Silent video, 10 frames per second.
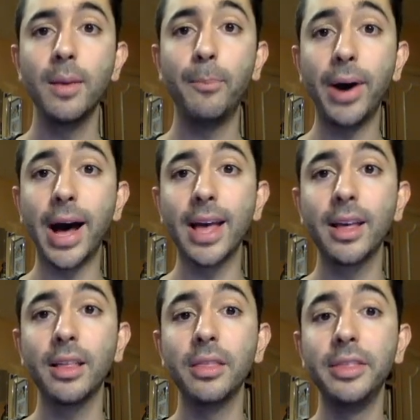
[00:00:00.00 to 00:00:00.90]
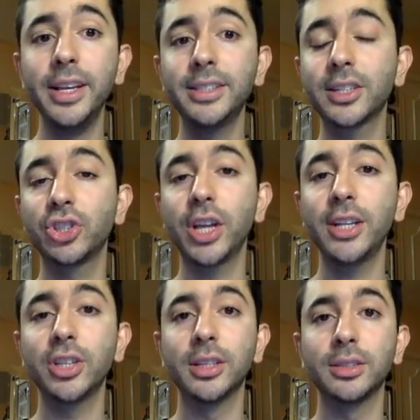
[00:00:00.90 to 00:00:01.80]
But these
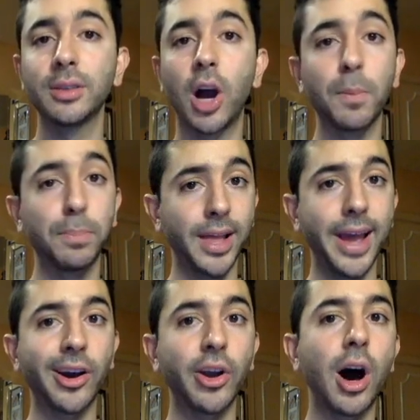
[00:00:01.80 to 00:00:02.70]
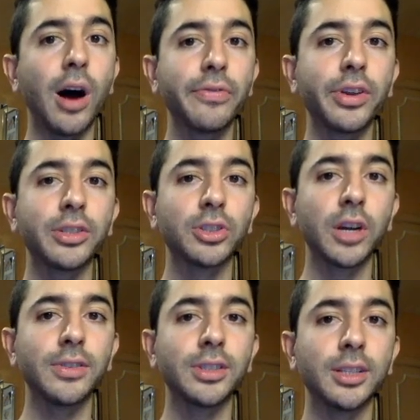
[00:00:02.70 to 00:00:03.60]
exchanges are planning on offering
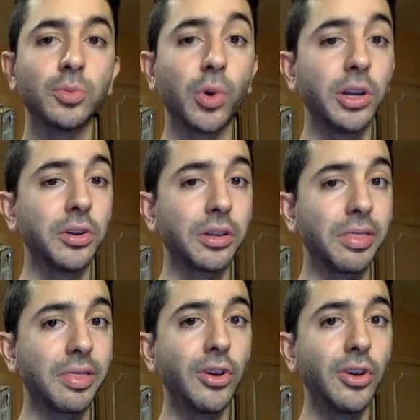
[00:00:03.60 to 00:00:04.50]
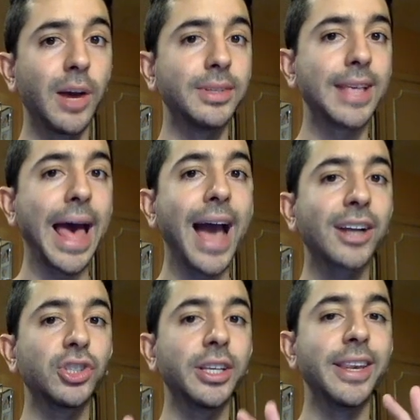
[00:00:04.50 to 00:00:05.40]
services where your Ethereum is
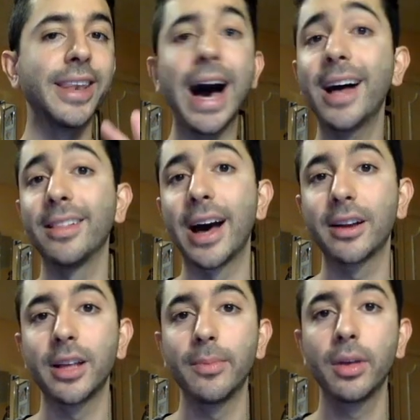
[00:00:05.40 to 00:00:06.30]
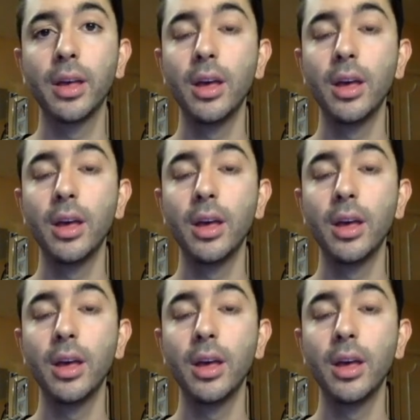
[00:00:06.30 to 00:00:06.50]
actually not locked up.